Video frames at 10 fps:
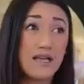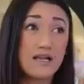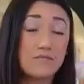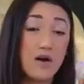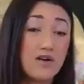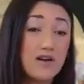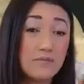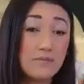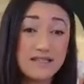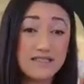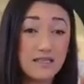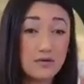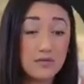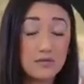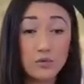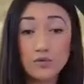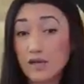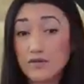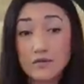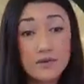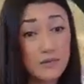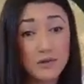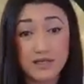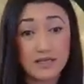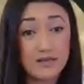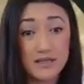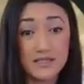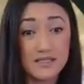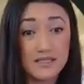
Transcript: and modern day medicine will never be able to heal us.